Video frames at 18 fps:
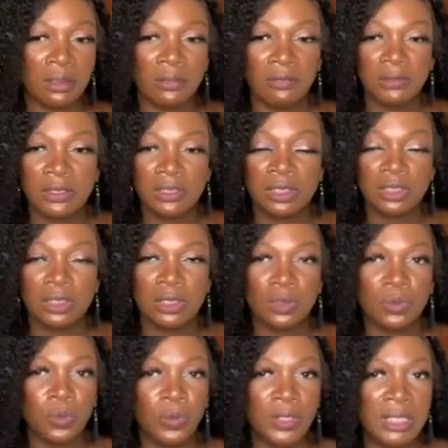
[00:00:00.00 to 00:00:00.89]

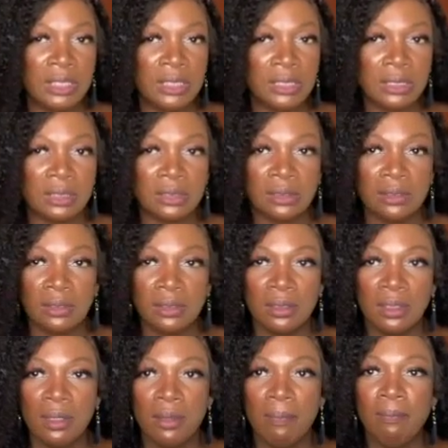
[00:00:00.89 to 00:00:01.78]
Sweet,
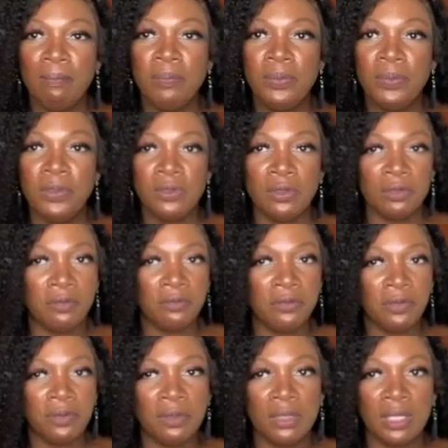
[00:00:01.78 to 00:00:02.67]

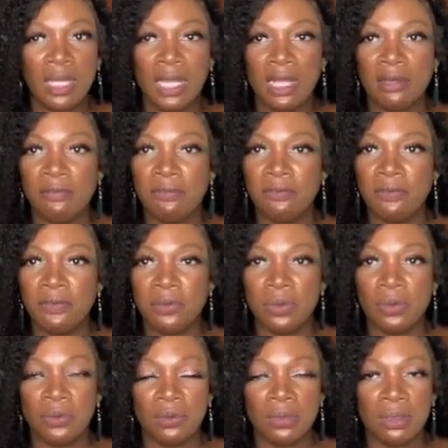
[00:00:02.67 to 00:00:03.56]
beautiful, and
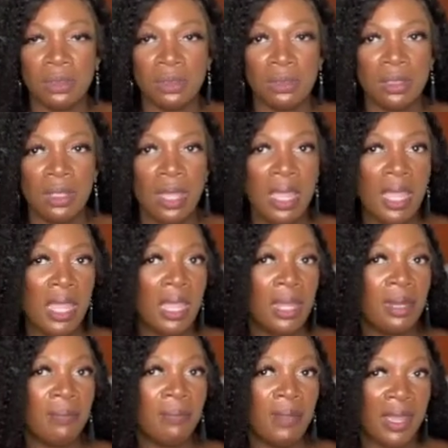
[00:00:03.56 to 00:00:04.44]
floral, and
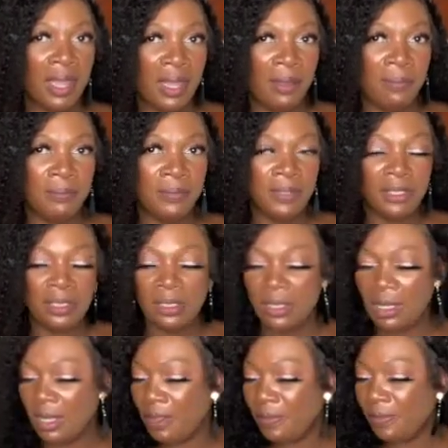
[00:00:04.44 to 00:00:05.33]
I'm happy
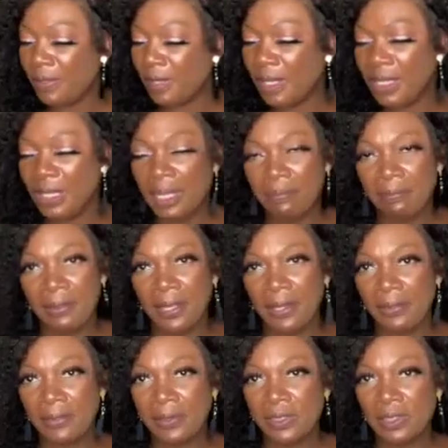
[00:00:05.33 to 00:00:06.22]
that I
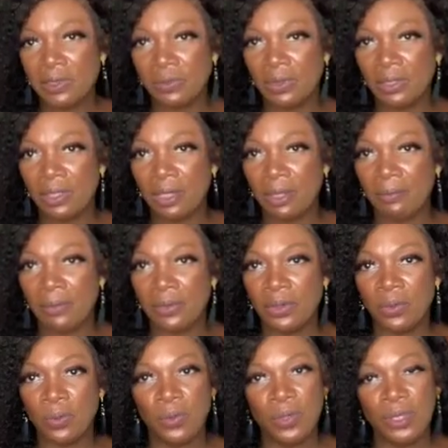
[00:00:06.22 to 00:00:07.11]
picked this one up on
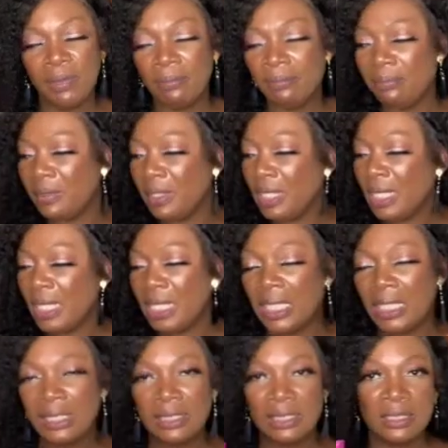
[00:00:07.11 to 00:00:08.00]
a whim.
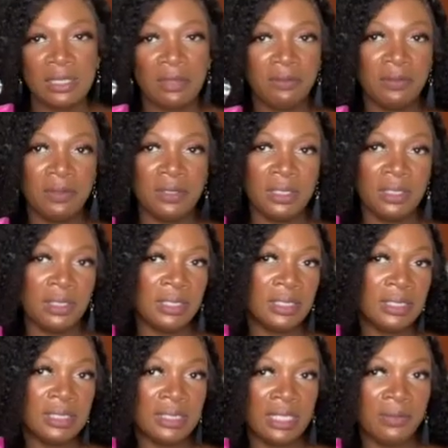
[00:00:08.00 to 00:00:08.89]
It's definitely gonna
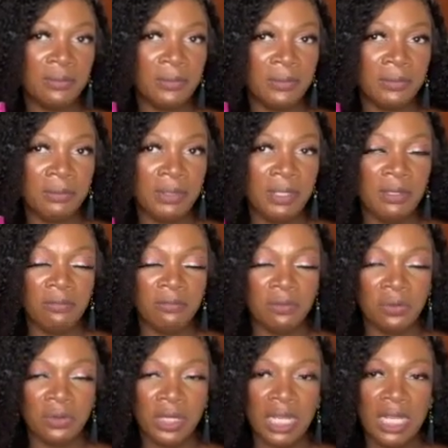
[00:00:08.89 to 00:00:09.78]
stay with me
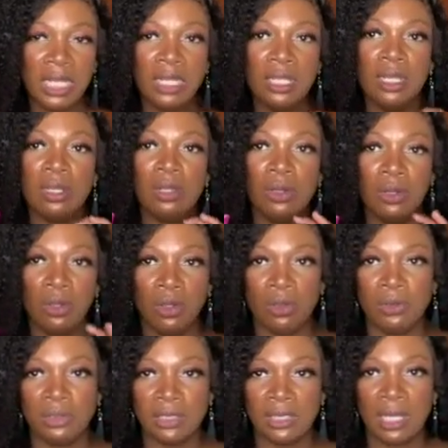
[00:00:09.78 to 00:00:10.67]
for a
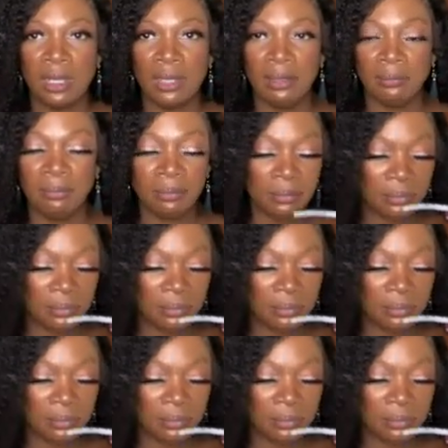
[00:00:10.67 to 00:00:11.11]
long time.